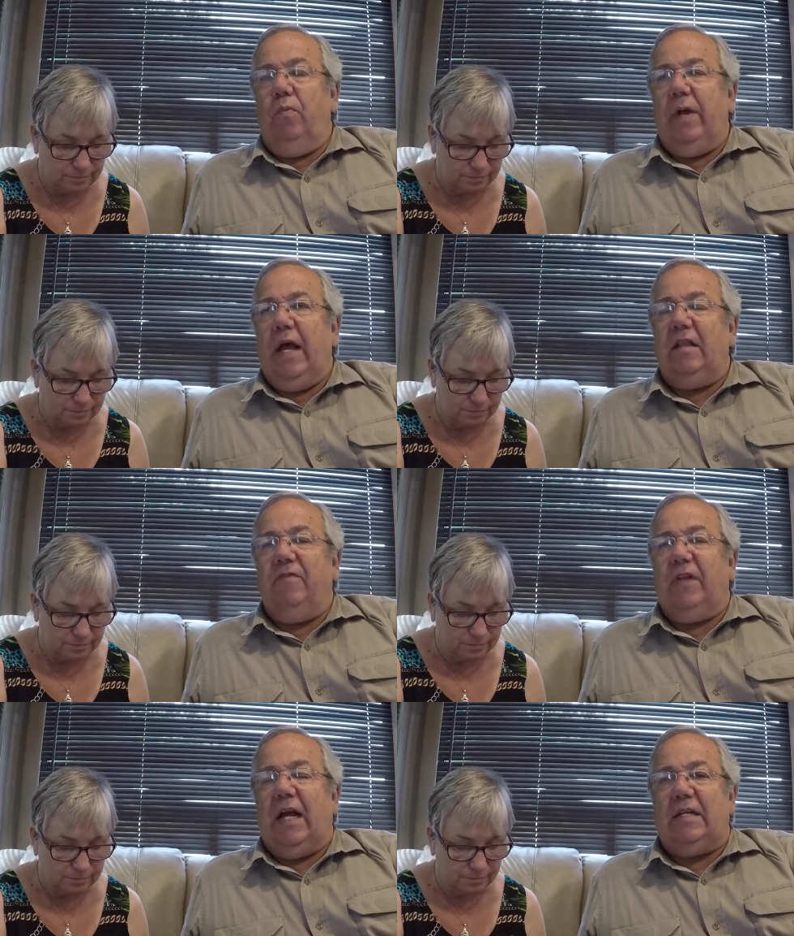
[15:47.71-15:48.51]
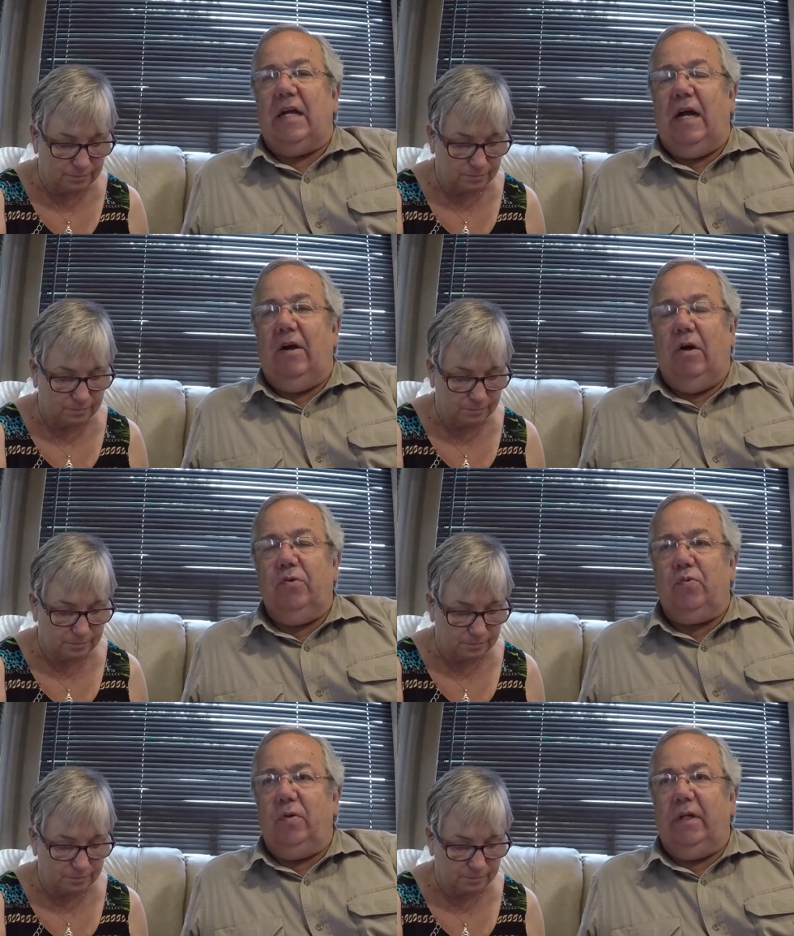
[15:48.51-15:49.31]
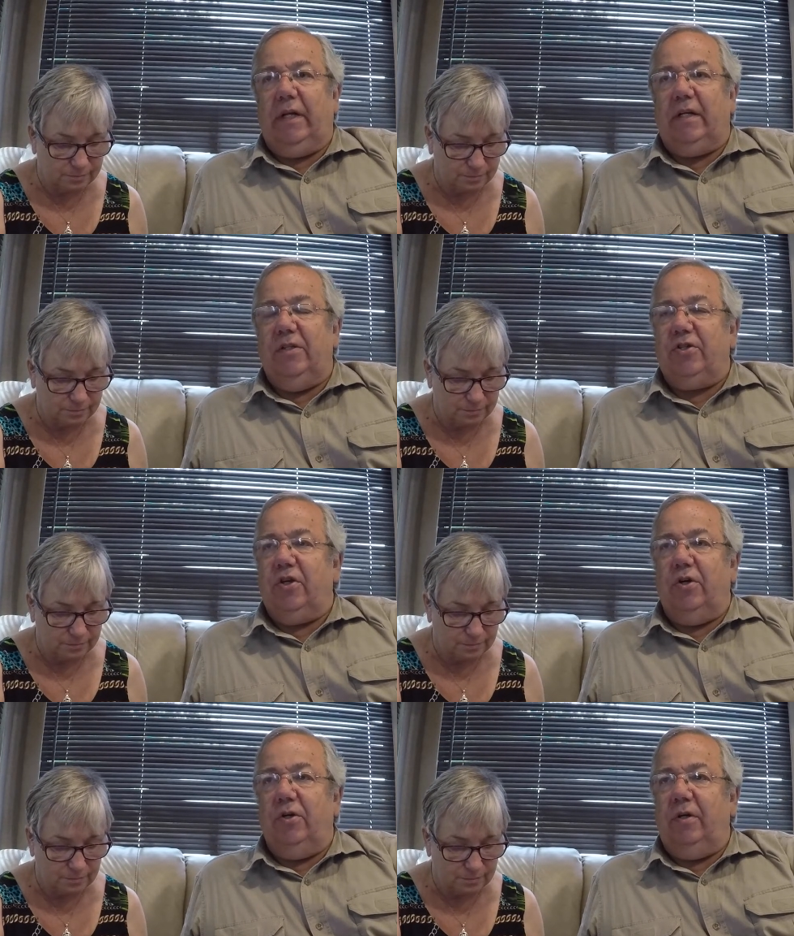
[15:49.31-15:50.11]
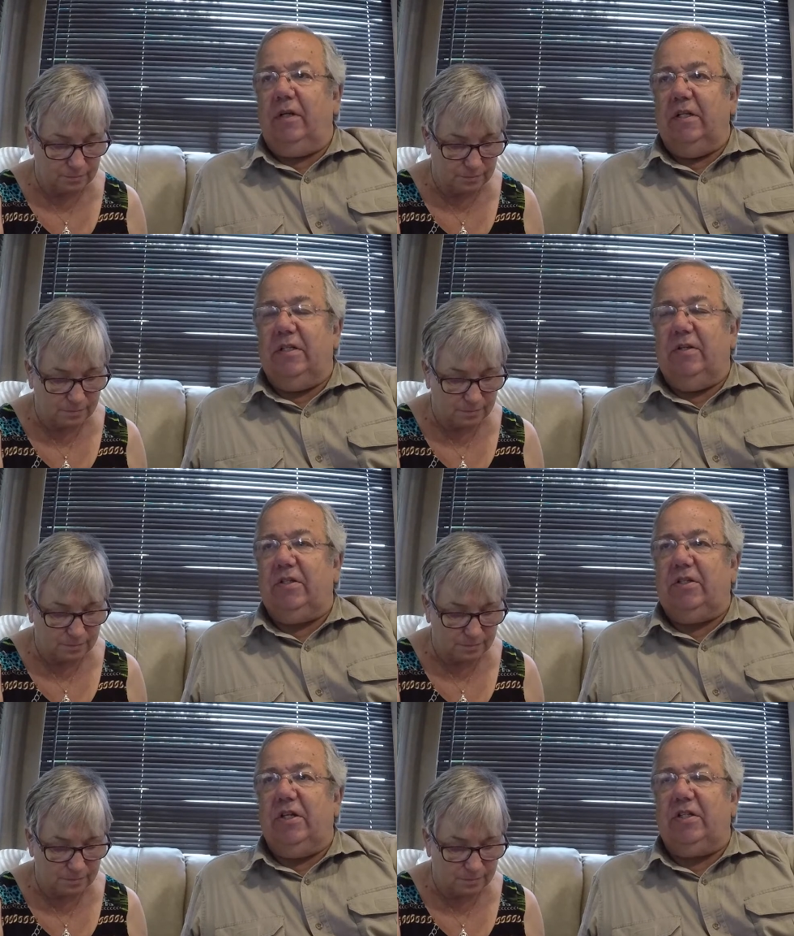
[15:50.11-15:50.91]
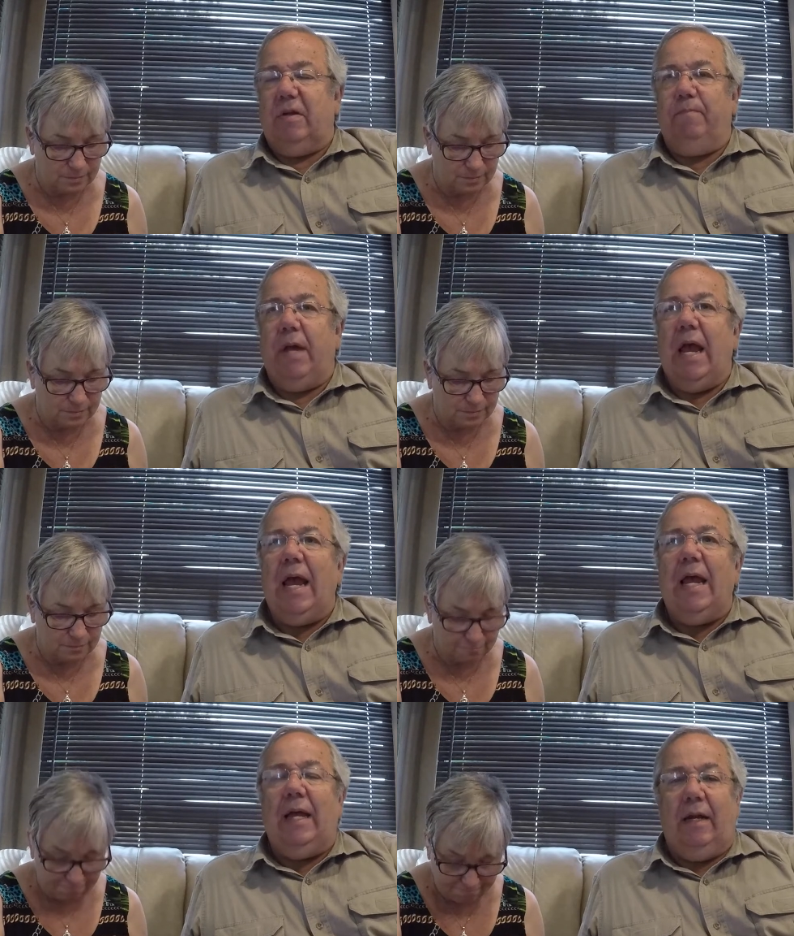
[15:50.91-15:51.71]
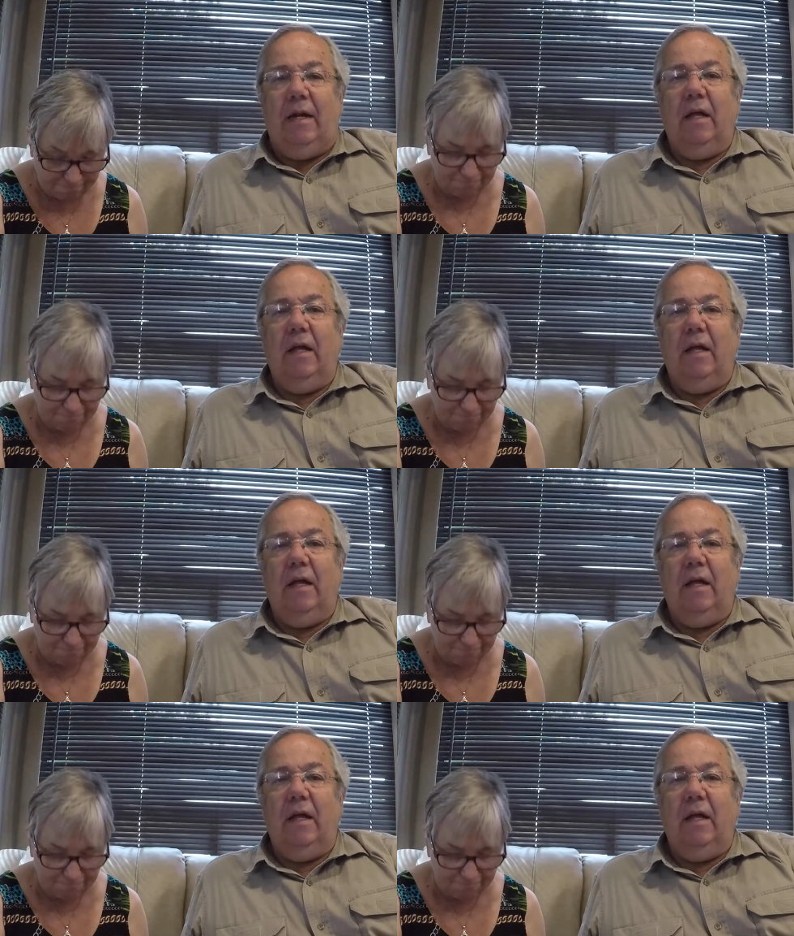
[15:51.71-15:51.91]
Speaker 1: we had the flat tire, I was really concerned because it's just a pain.